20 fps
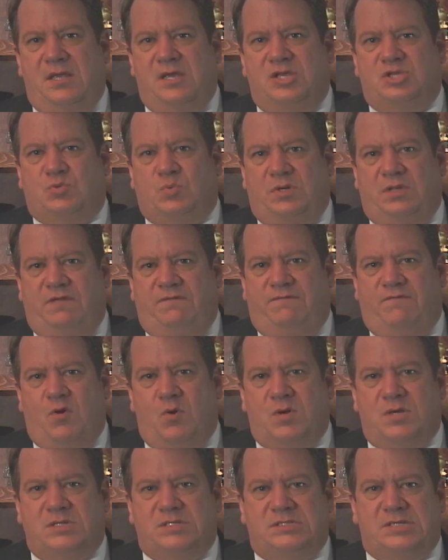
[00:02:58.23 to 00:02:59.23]
is really
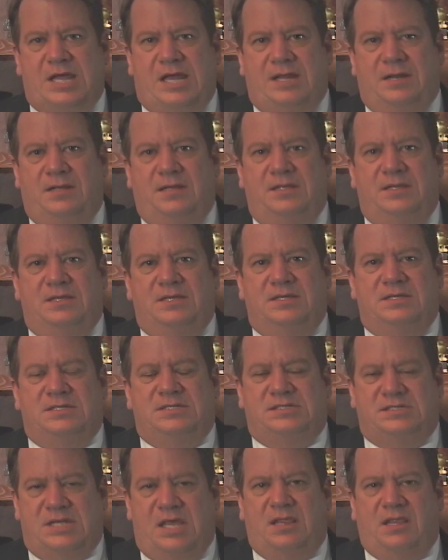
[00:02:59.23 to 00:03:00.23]
focused on
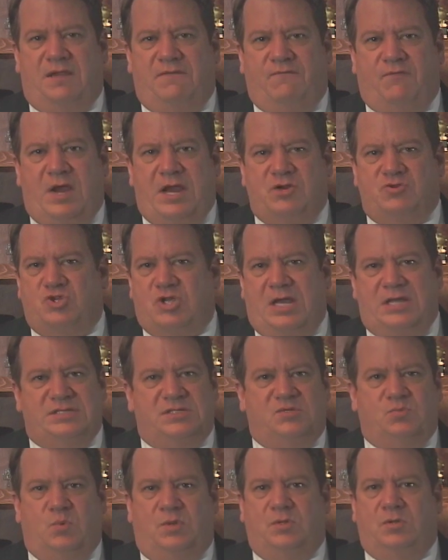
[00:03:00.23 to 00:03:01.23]
selling
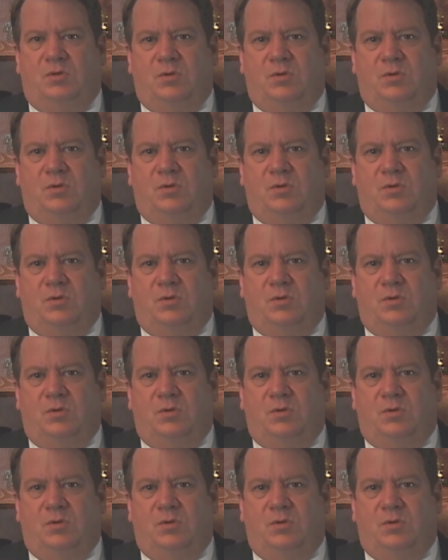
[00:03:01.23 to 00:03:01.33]
franchises with